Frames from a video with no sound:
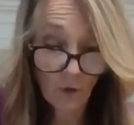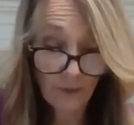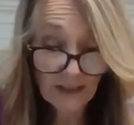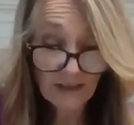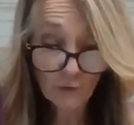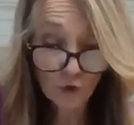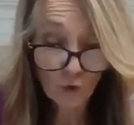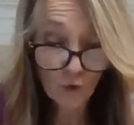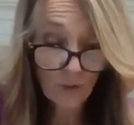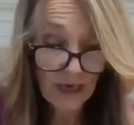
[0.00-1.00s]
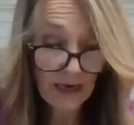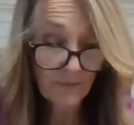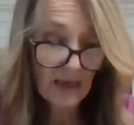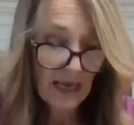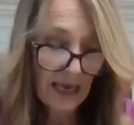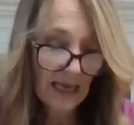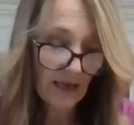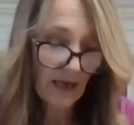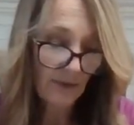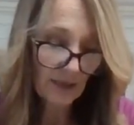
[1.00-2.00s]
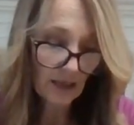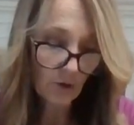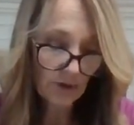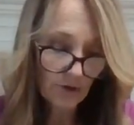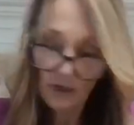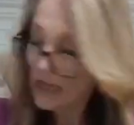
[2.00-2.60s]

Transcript: piece of jewelry. And I've been going through a lot